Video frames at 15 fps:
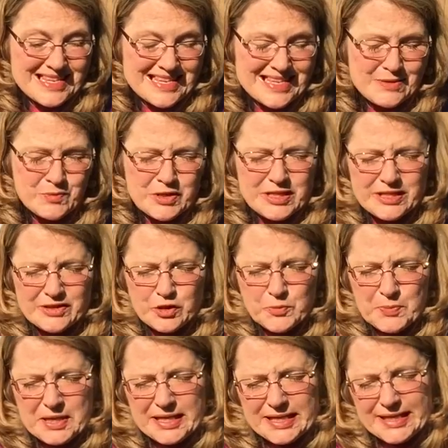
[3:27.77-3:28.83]
It would either
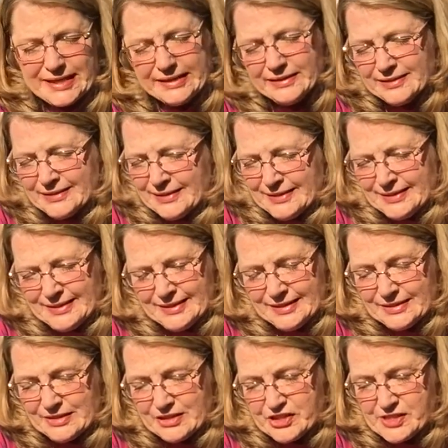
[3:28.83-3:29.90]
be
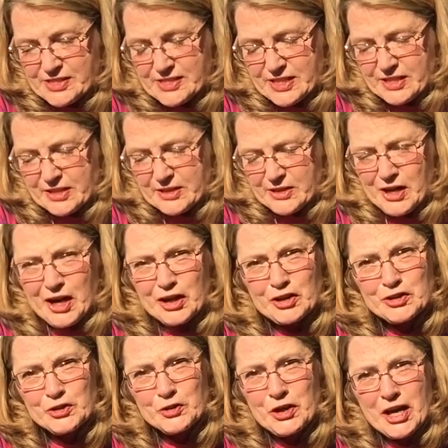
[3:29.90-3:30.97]
just a hot
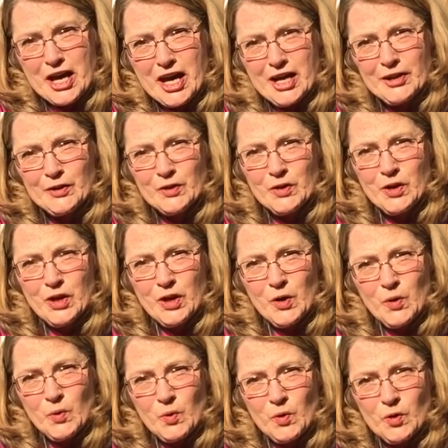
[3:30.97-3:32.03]
glue gun,
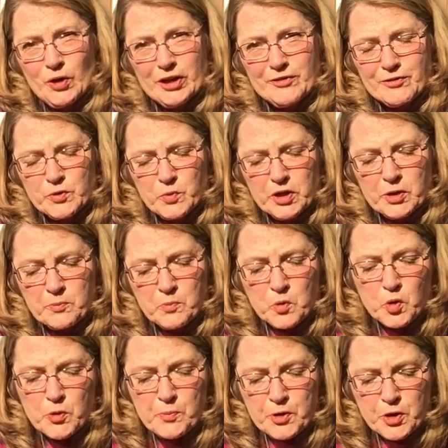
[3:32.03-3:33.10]
or if you want a
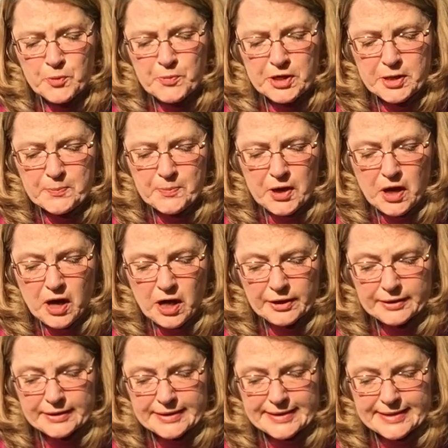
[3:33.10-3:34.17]
more permanent
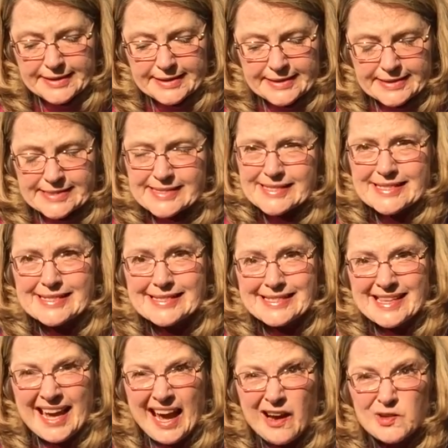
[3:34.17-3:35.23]
bond,
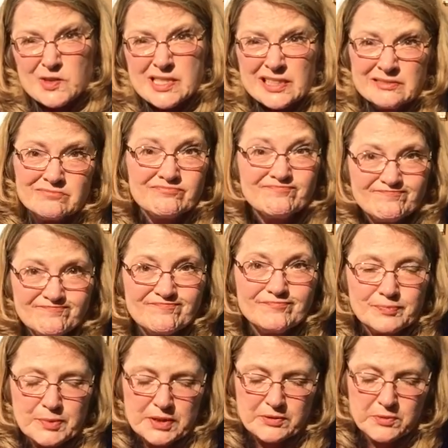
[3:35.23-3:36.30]
E6000
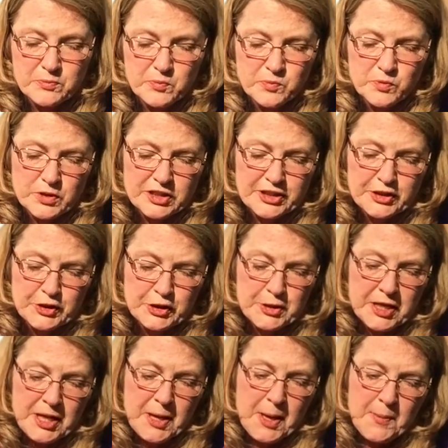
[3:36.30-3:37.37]
would be really good.
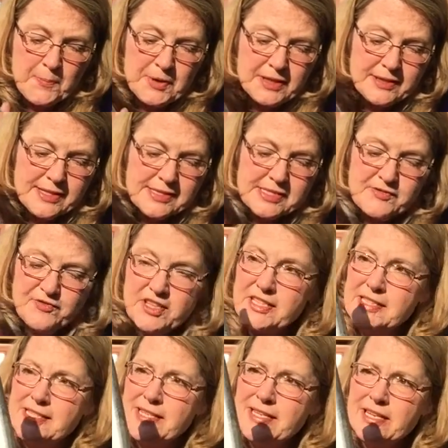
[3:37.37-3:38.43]
But this
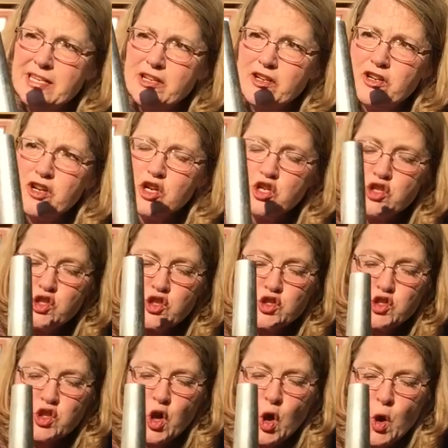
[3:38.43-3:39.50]
fits in here
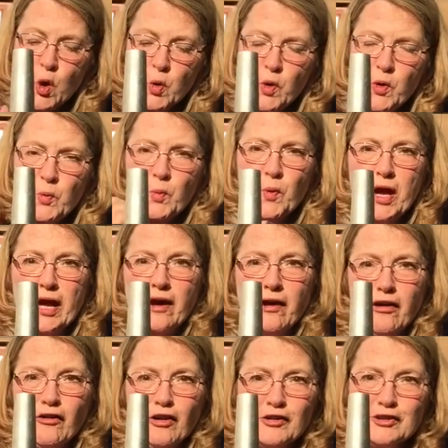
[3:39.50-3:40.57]
so
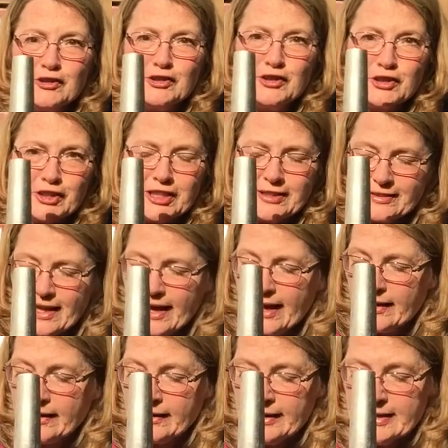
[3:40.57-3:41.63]
well. Look at
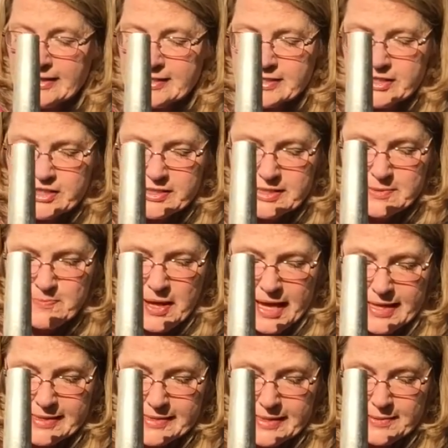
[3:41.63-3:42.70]
that. It's just
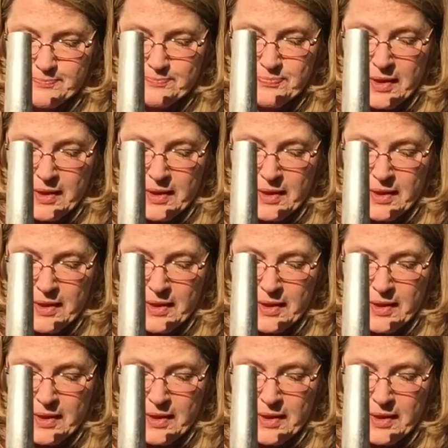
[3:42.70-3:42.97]
amazing.